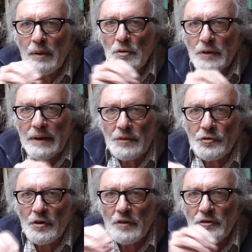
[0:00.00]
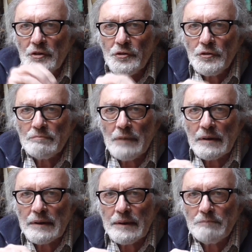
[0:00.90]
building surface,
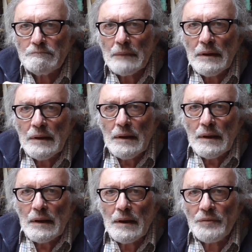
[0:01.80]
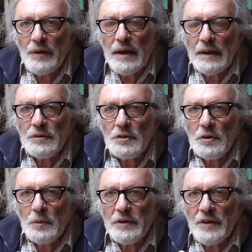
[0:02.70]
okay? And then
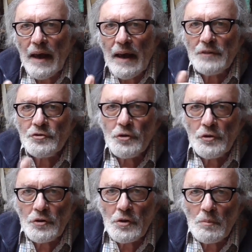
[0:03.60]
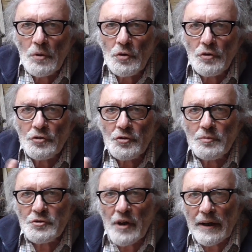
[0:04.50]
you either add to them or you
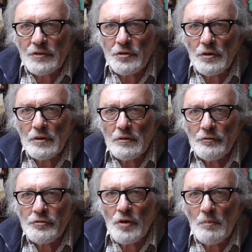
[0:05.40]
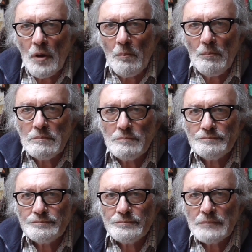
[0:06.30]
subtract from them
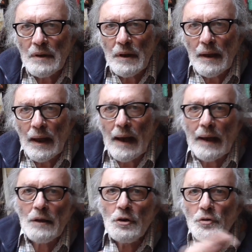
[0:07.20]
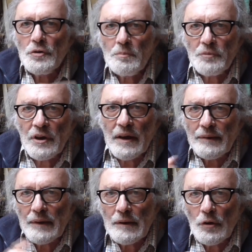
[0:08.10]
and glue them
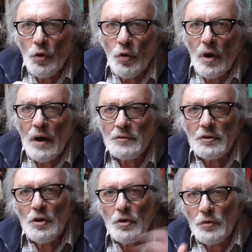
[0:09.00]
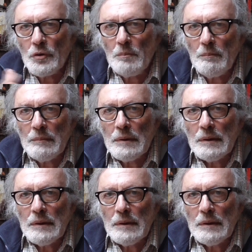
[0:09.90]
together or unglue them